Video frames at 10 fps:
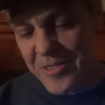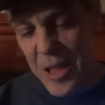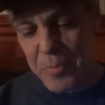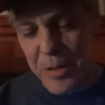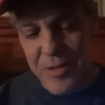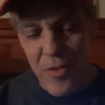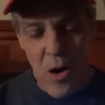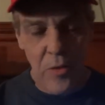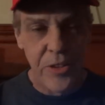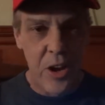deeply
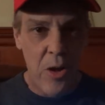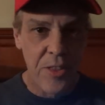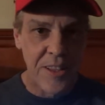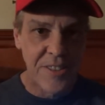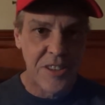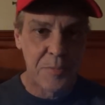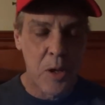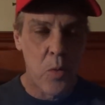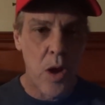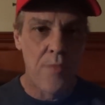involved in all this. It's been going